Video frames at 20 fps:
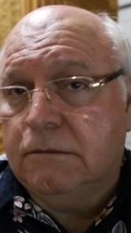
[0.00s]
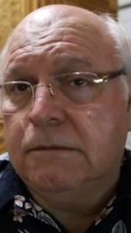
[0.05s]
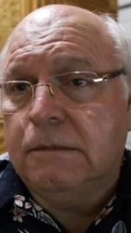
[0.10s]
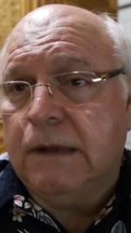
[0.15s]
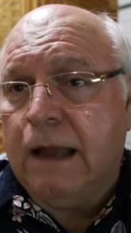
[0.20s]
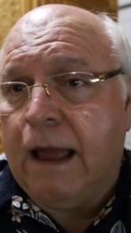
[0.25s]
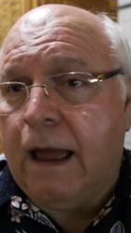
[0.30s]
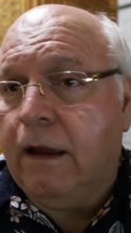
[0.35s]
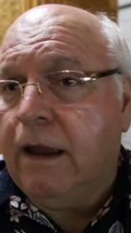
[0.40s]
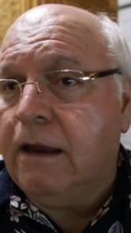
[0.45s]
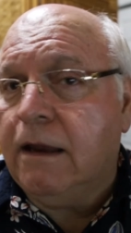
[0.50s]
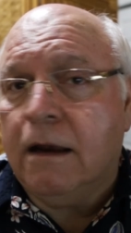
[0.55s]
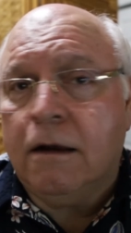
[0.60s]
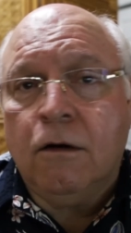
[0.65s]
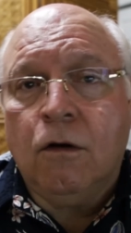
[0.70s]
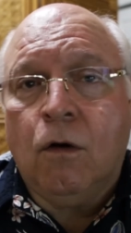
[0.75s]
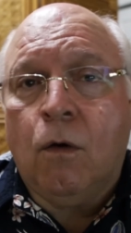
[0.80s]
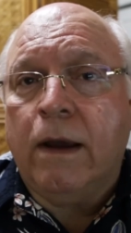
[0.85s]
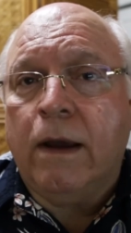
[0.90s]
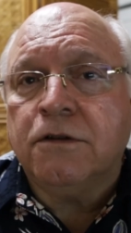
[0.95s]
Now, he
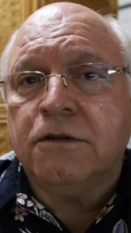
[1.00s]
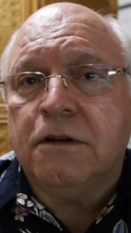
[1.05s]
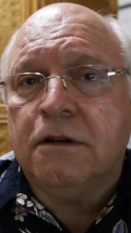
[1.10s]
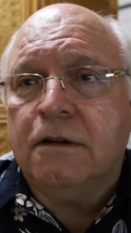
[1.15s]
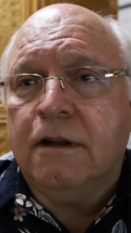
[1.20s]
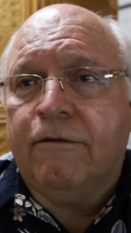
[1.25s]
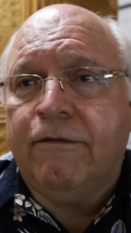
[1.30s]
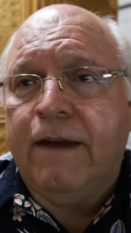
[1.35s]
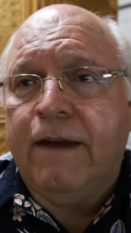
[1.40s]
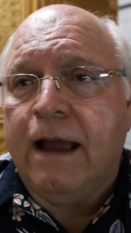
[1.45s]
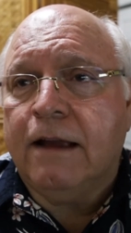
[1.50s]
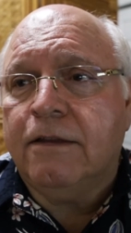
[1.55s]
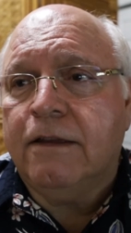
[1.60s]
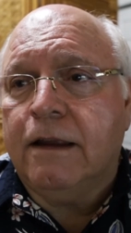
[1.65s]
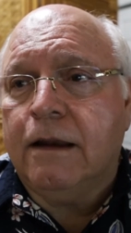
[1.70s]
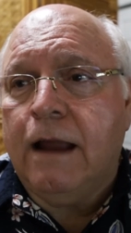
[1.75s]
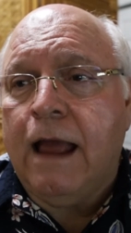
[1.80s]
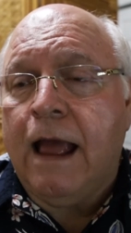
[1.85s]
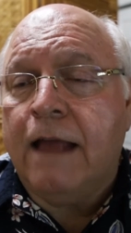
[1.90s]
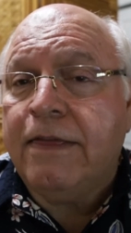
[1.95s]
didn't question the fact
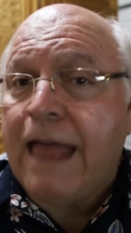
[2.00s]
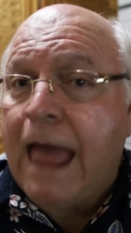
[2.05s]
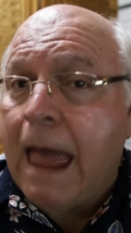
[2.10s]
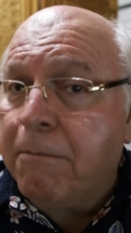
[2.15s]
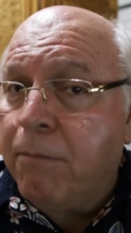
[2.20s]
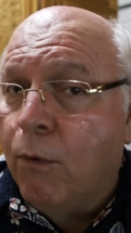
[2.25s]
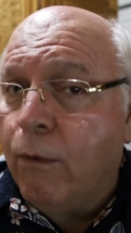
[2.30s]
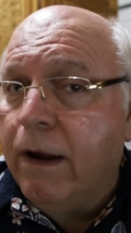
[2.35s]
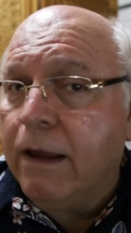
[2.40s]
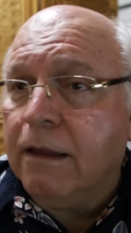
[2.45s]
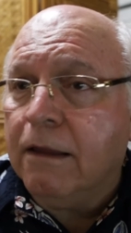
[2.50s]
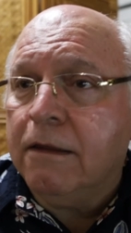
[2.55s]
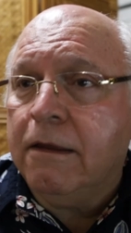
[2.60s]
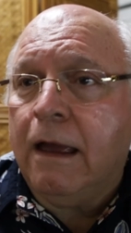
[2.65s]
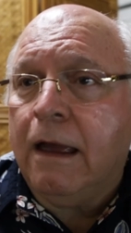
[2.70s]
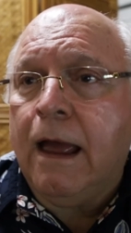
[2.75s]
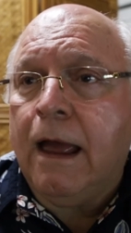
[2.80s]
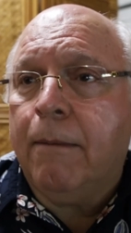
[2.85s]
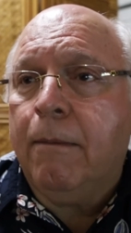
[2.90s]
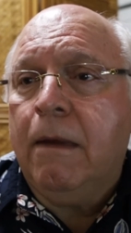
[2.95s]
that at that point in
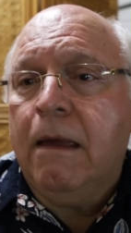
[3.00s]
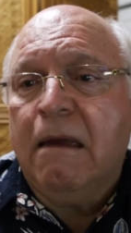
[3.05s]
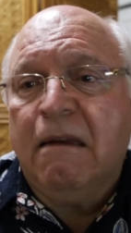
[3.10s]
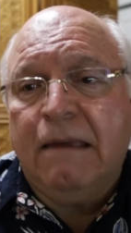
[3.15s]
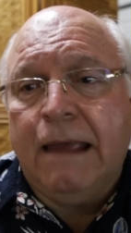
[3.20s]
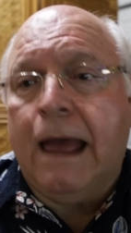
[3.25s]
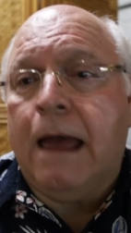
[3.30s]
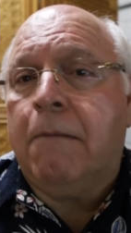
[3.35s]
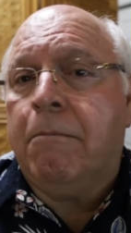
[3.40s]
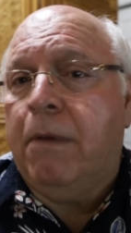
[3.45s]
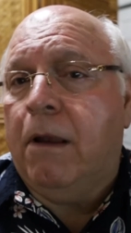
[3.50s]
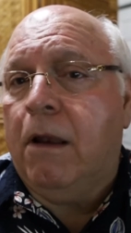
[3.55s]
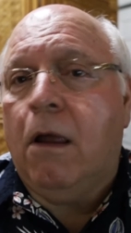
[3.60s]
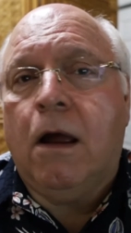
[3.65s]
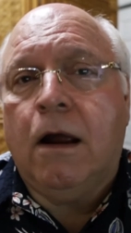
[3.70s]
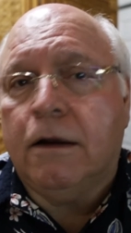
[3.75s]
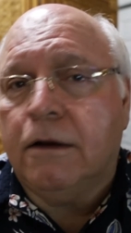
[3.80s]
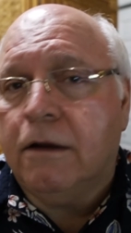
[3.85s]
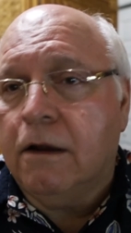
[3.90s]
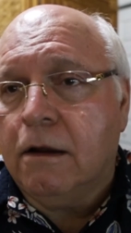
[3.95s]
time, it
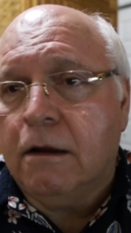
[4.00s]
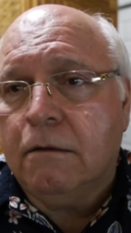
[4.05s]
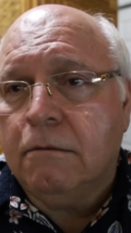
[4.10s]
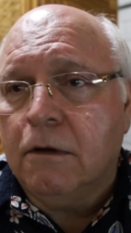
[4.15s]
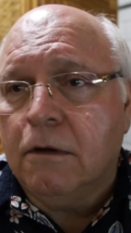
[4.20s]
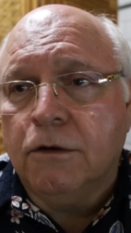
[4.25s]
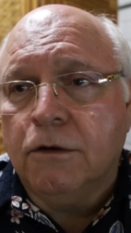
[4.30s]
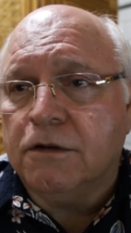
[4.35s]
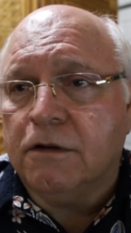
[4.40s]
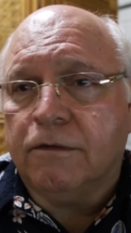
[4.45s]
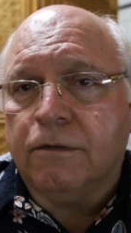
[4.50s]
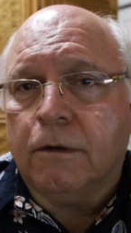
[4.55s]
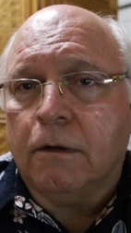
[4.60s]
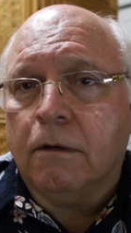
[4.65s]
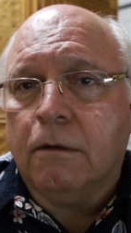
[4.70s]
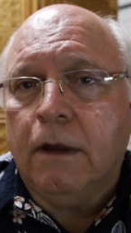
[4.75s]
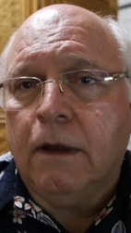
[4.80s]
belonged to Lucifer.